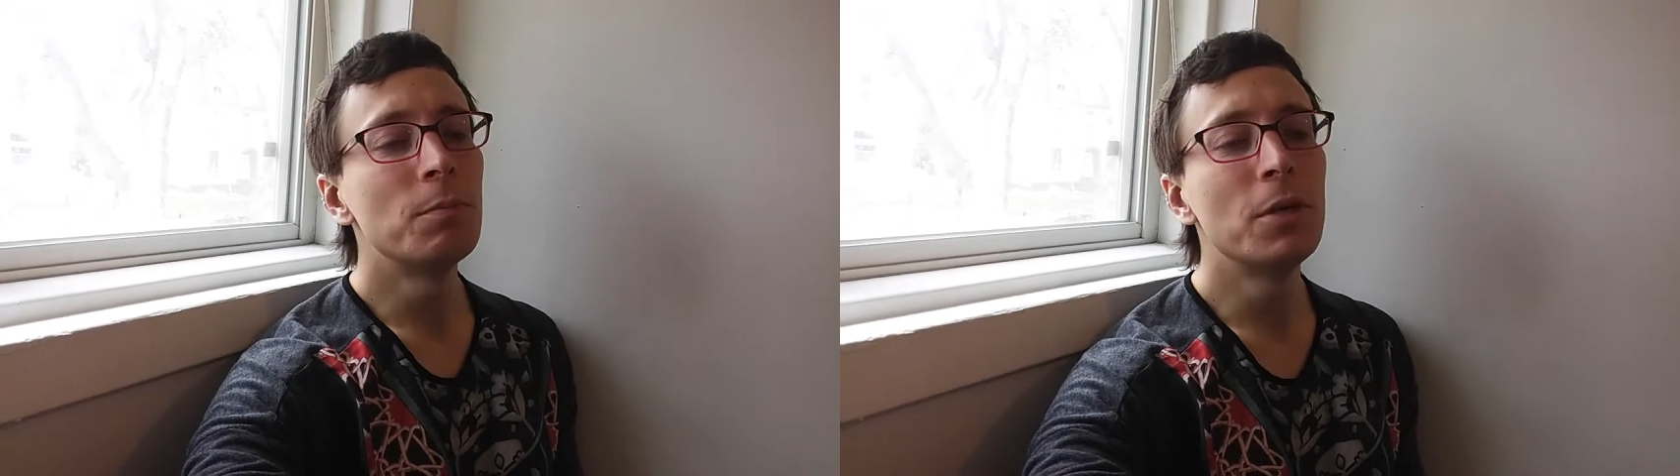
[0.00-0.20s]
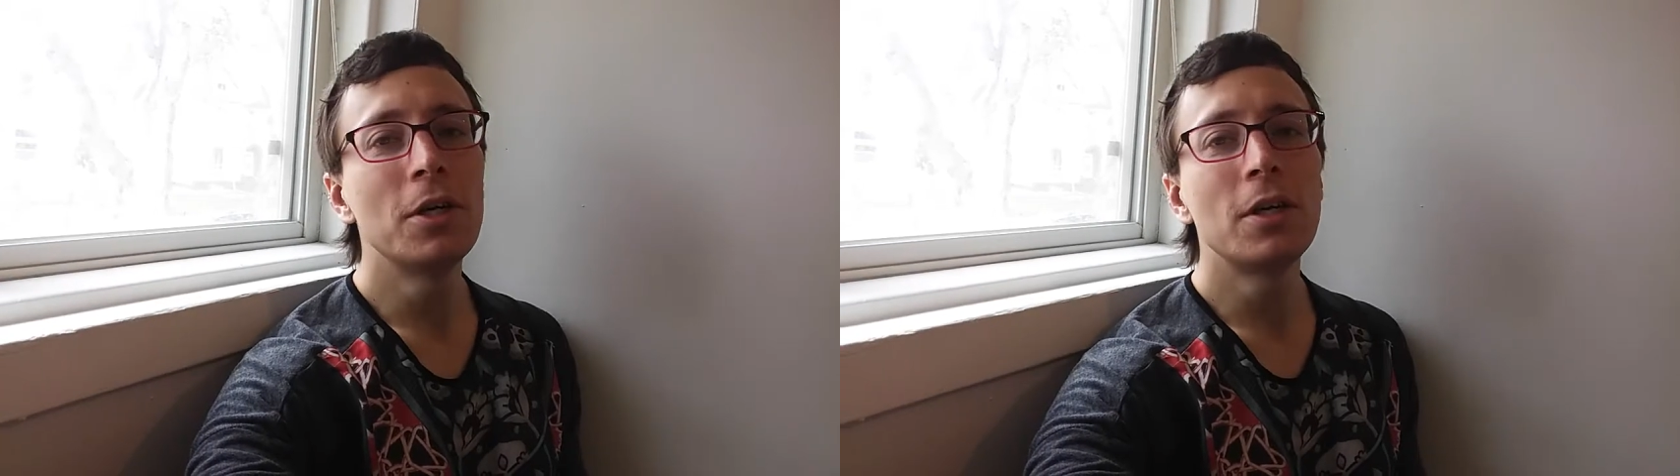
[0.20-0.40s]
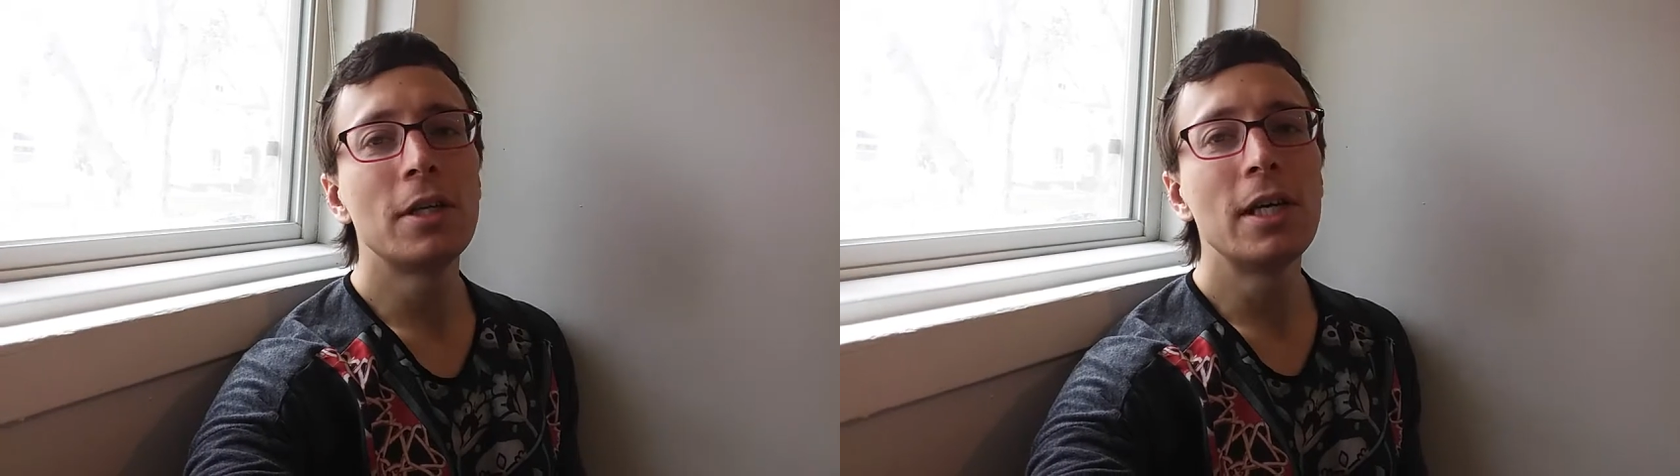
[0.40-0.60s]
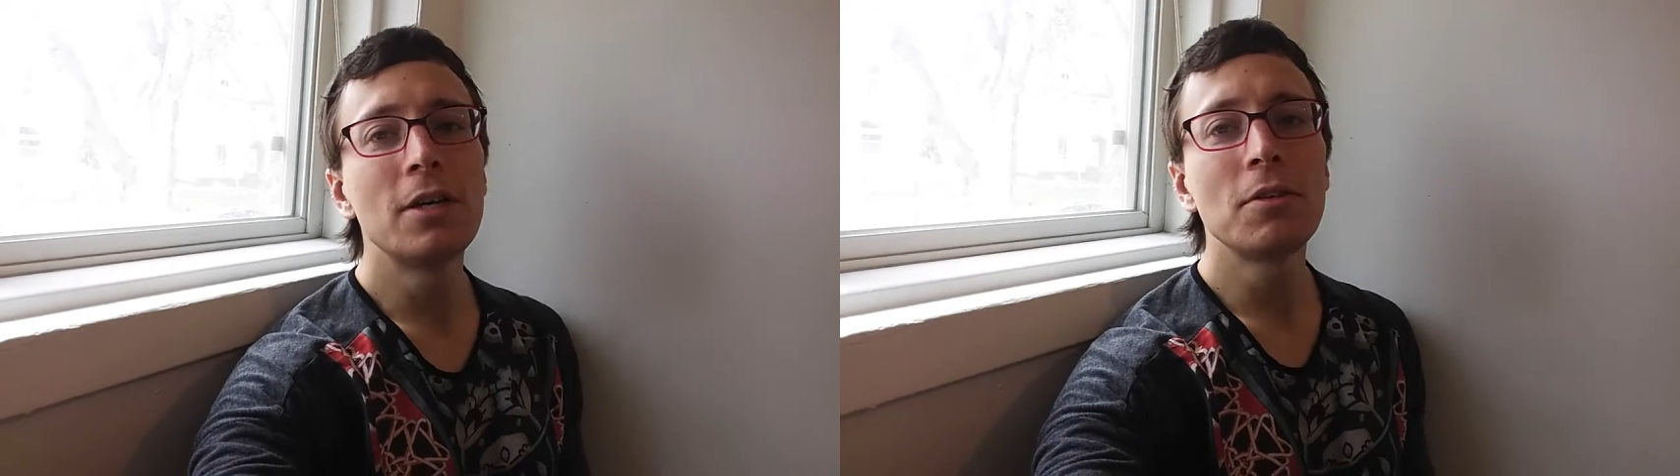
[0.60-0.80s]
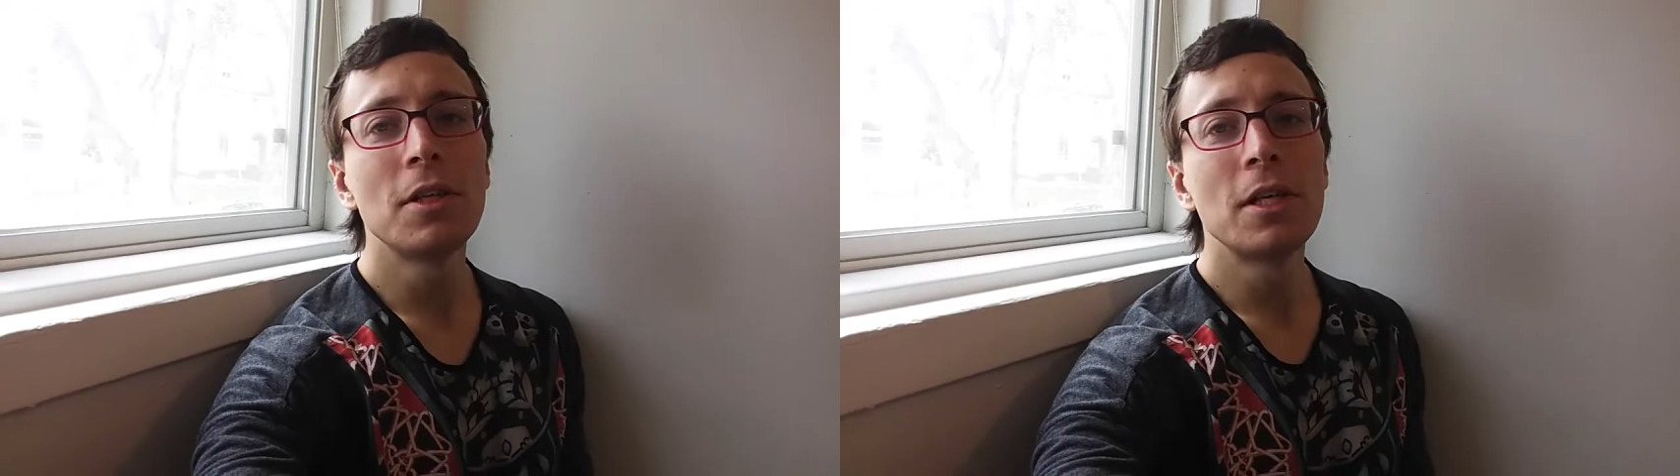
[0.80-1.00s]
put
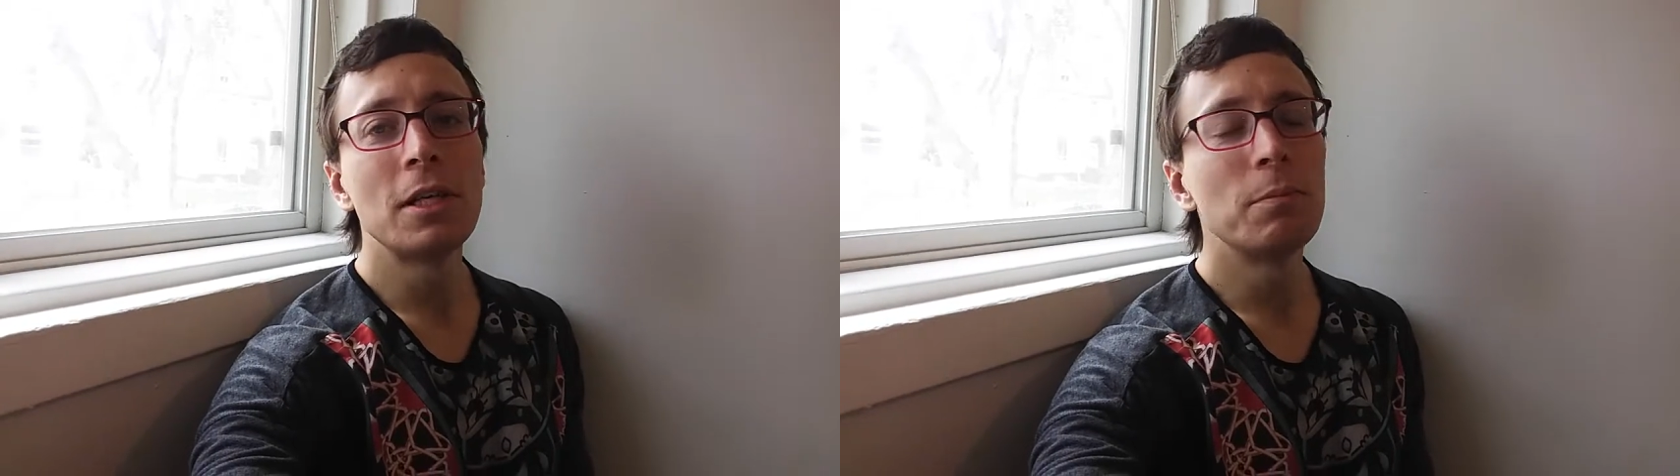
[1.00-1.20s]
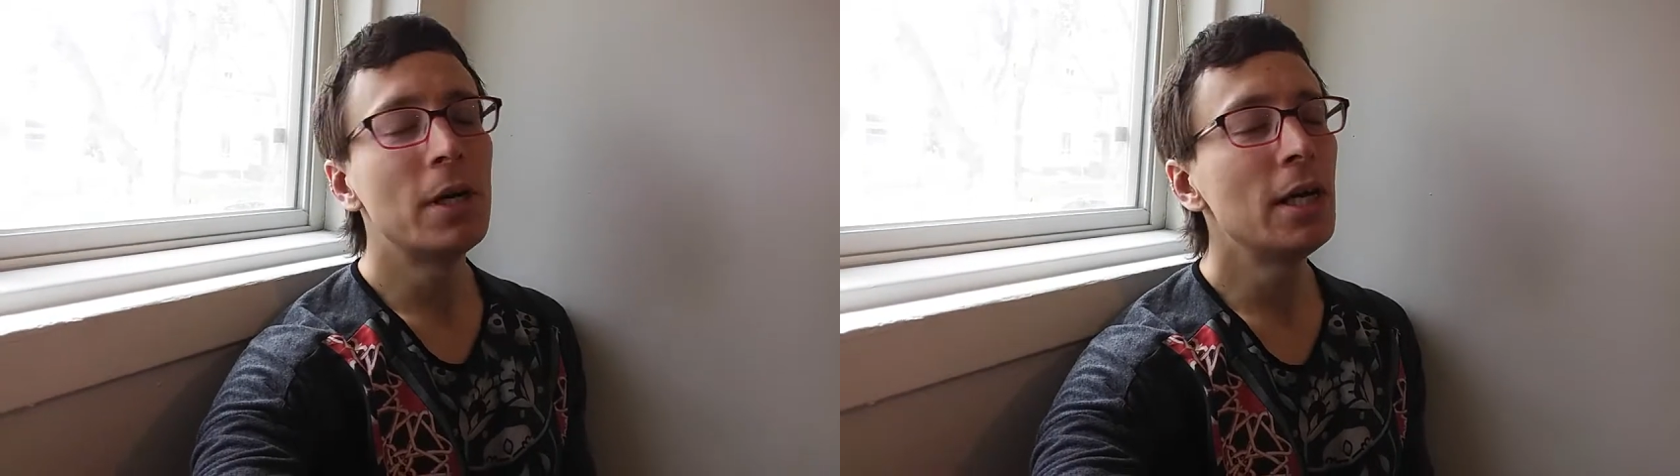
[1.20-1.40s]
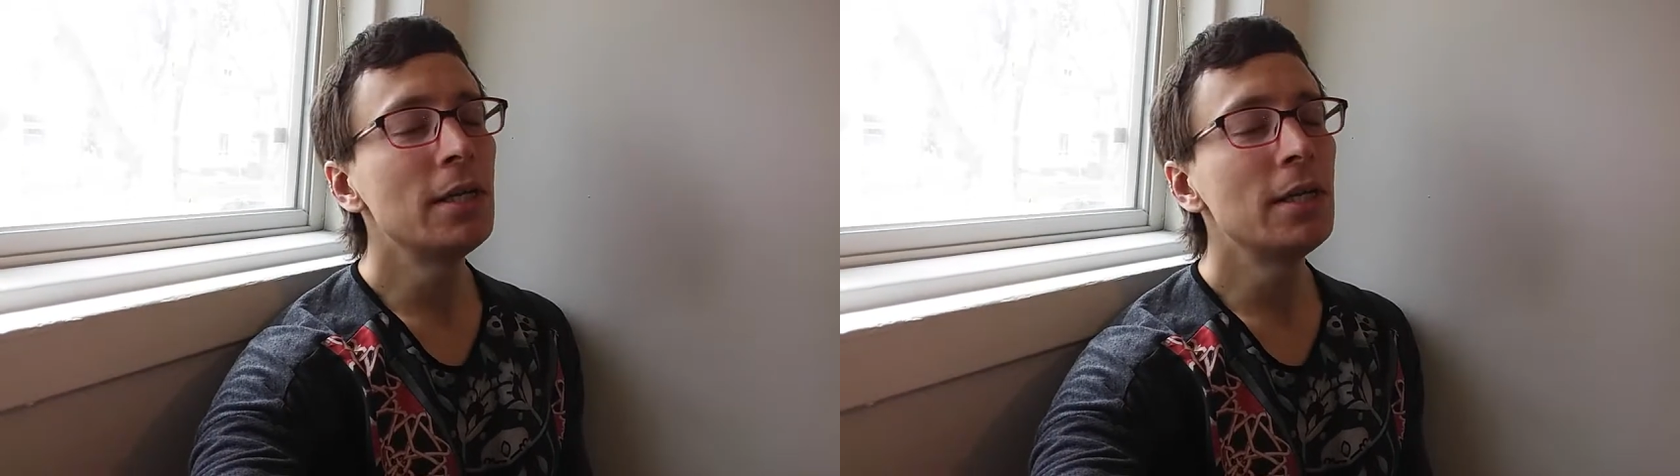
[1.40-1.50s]
out by